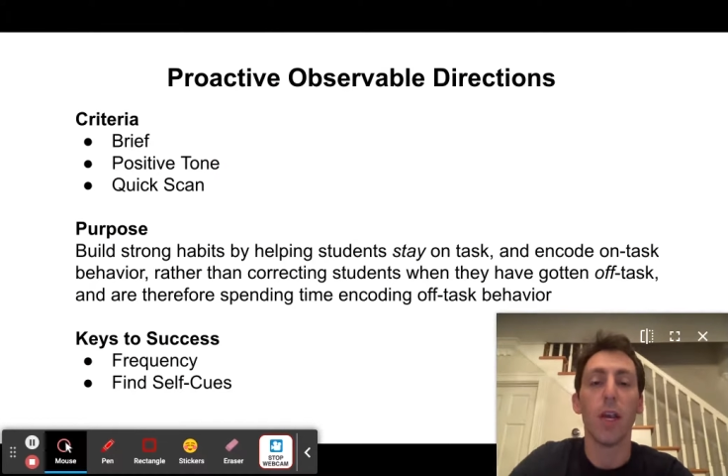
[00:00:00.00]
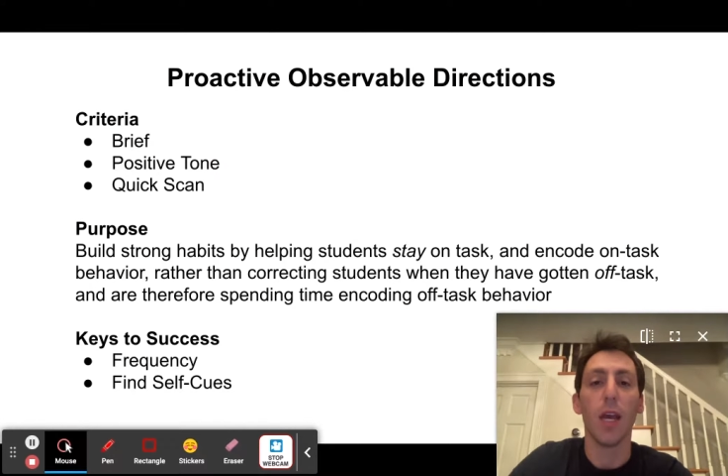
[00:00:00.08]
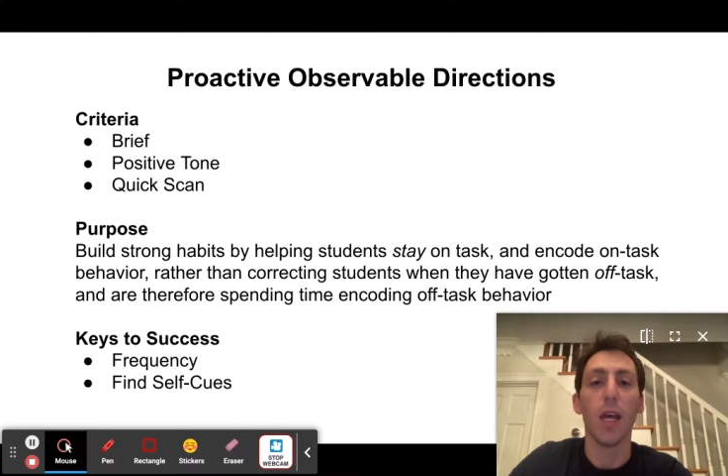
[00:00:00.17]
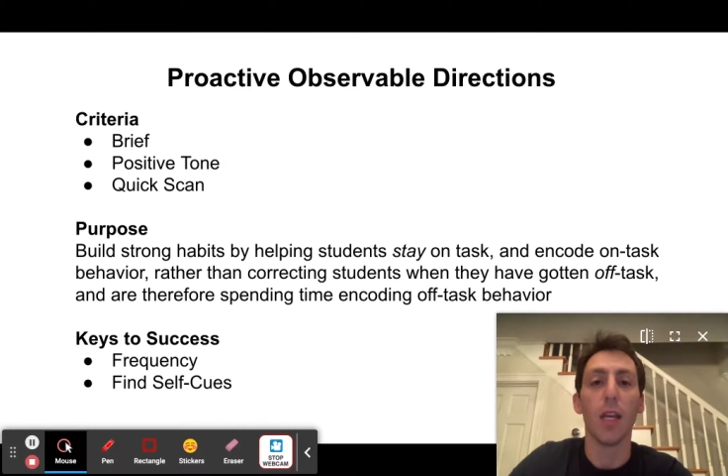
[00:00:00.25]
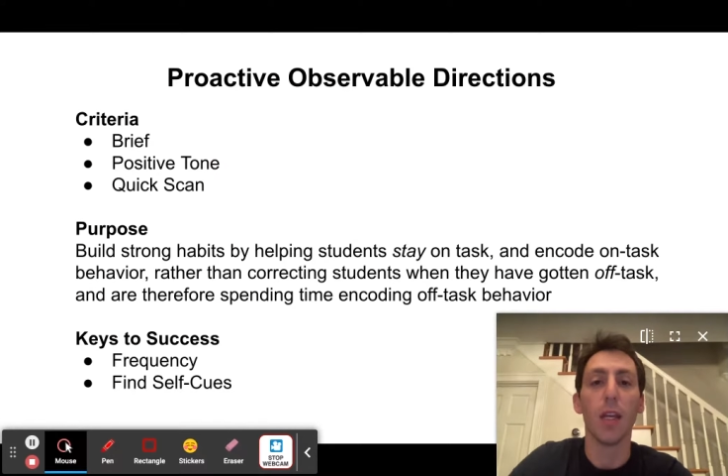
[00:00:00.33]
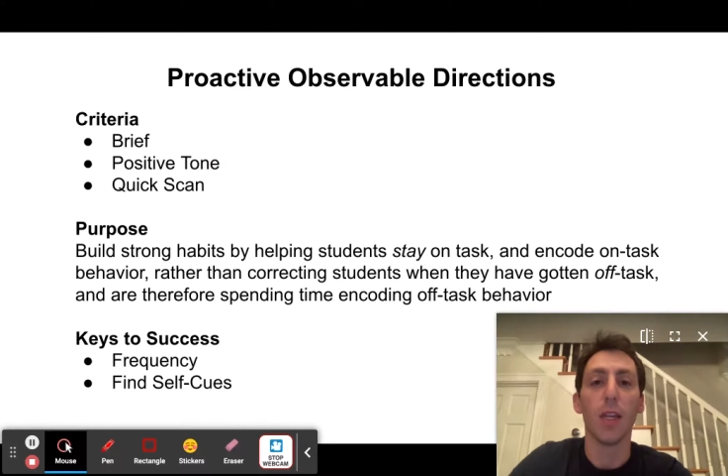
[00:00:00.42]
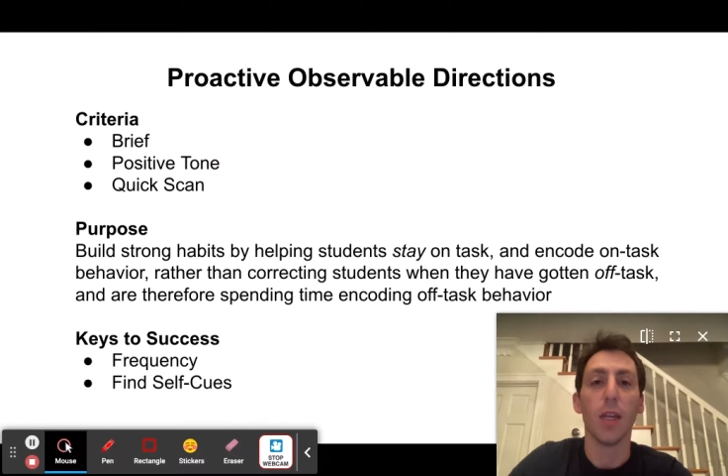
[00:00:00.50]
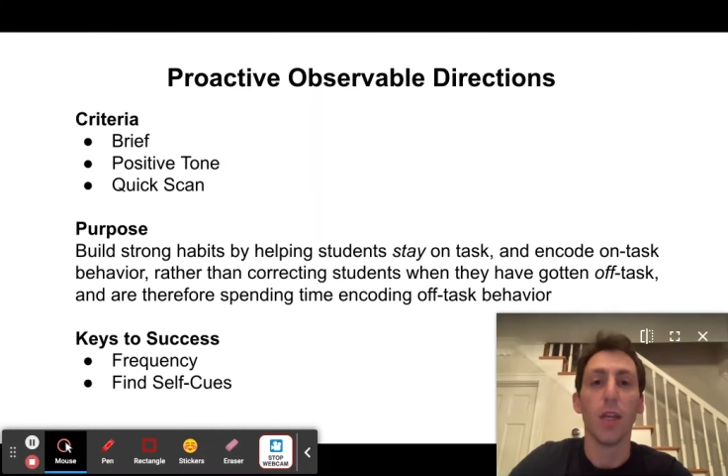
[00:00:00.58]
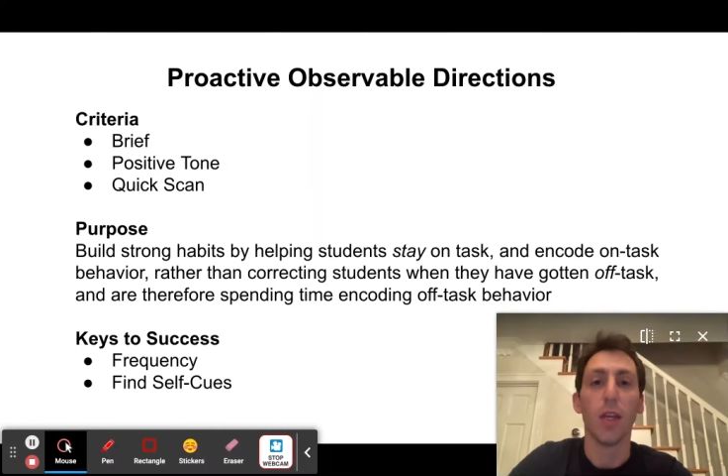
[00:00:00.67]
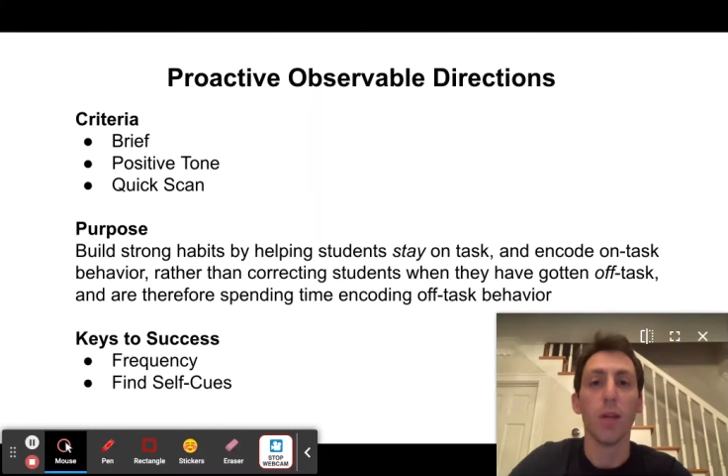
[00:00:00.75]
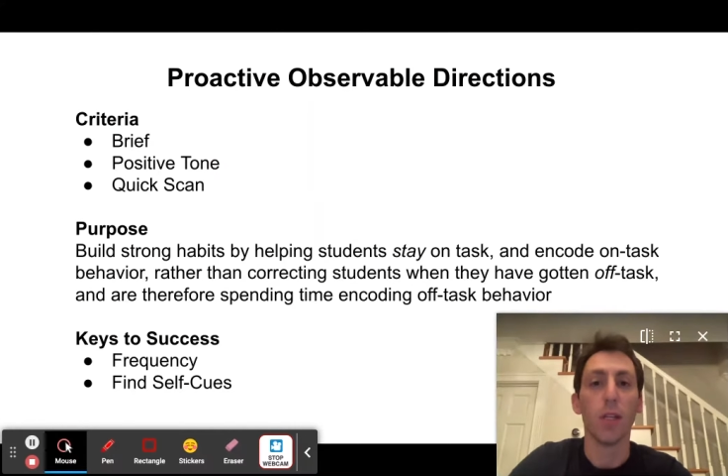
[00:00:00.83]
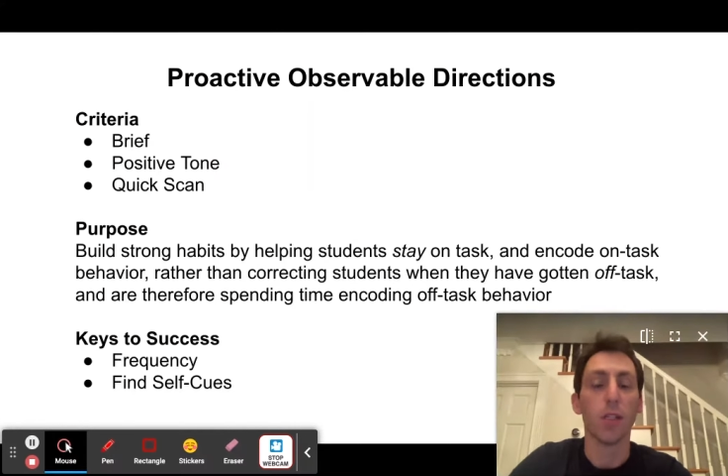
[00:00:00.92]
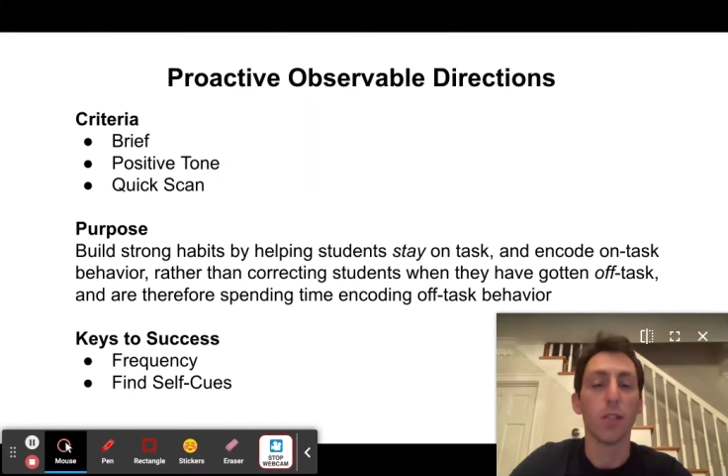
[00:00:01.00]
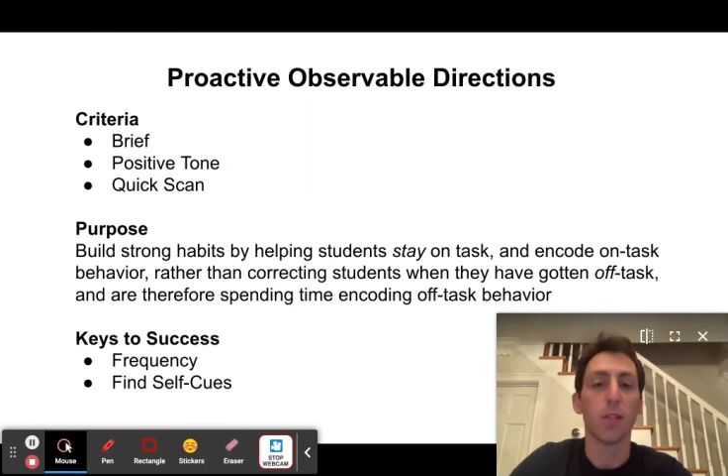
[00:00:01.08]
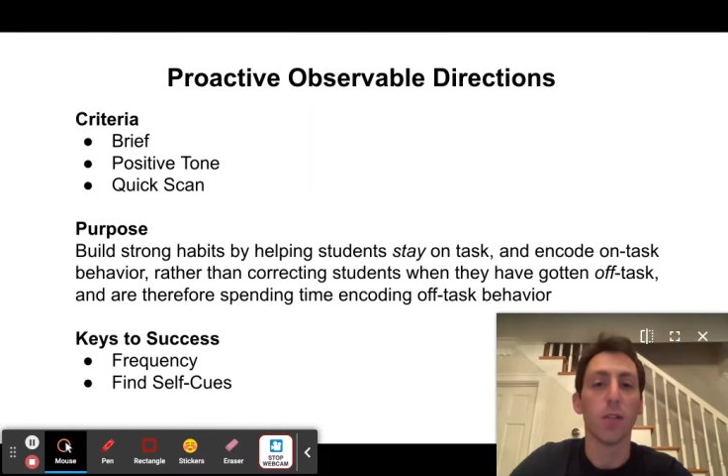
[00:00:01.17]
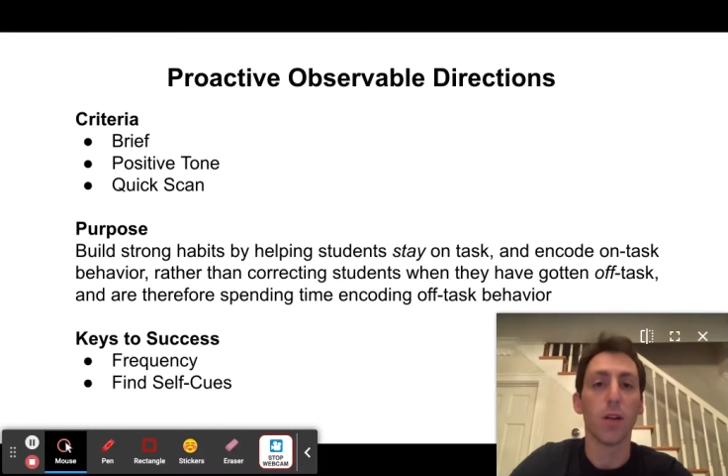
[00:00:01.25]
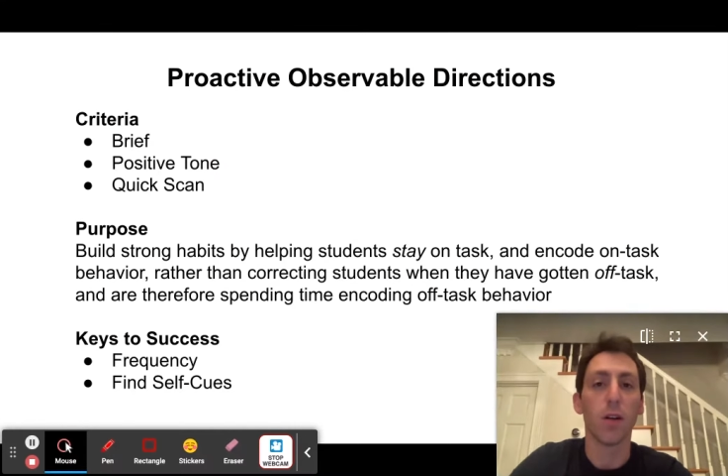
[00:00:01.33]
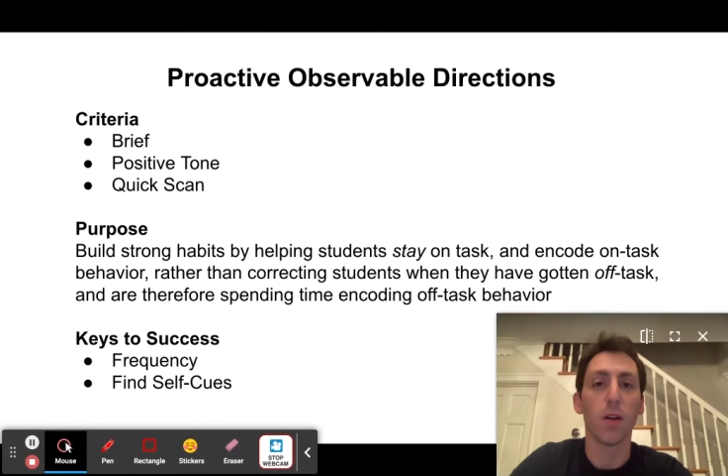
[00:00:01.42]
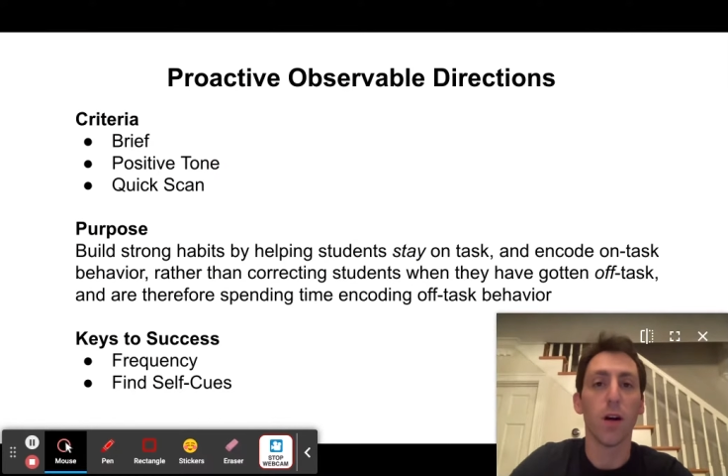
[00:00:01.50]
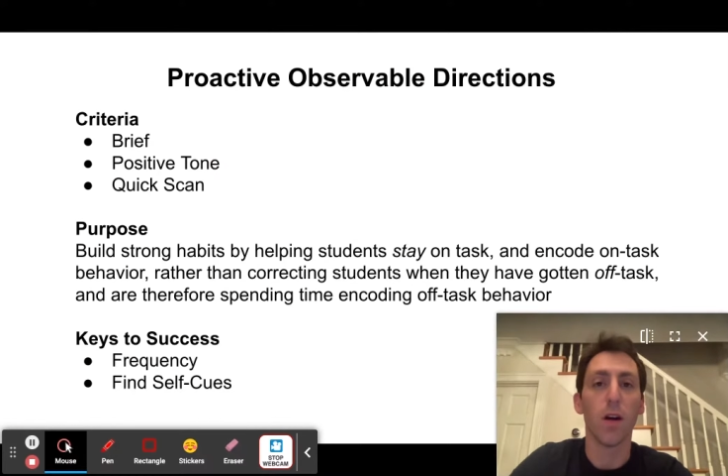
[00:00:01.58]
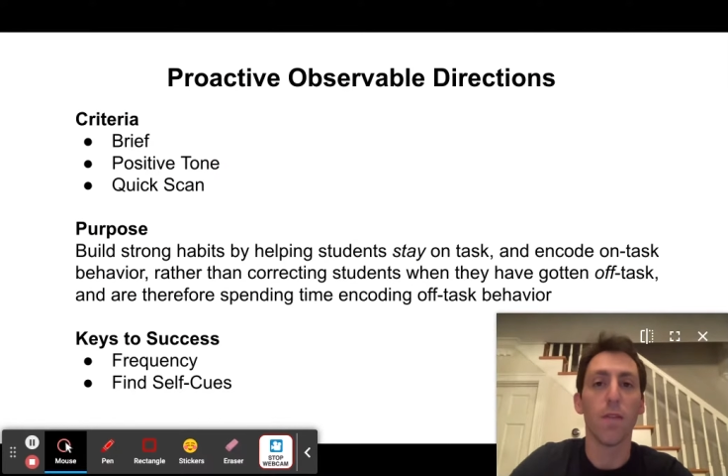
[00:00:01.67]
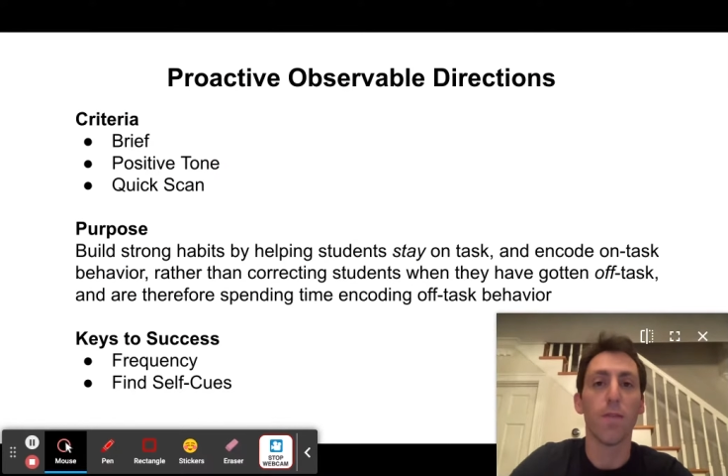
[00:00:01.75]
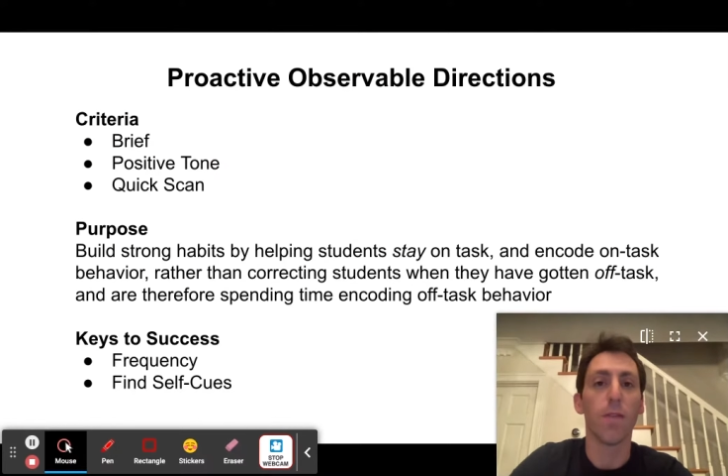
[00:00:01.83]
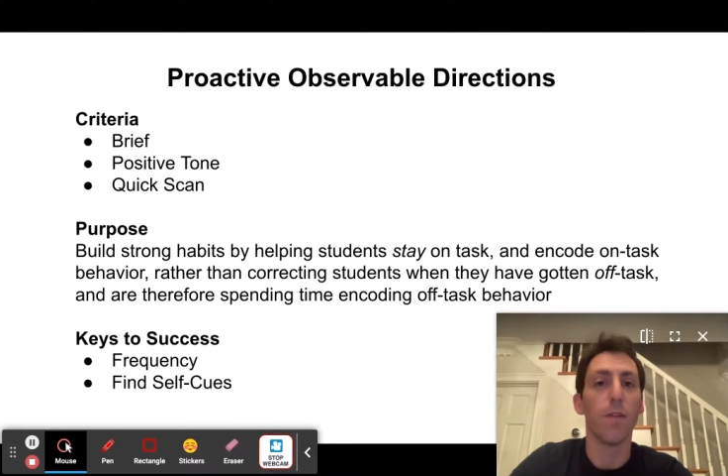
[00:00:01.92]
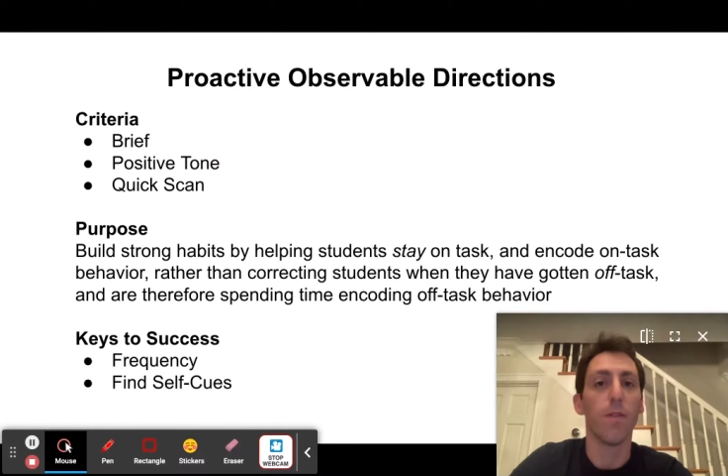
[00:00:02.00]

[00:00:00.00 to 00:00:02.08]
and we can start off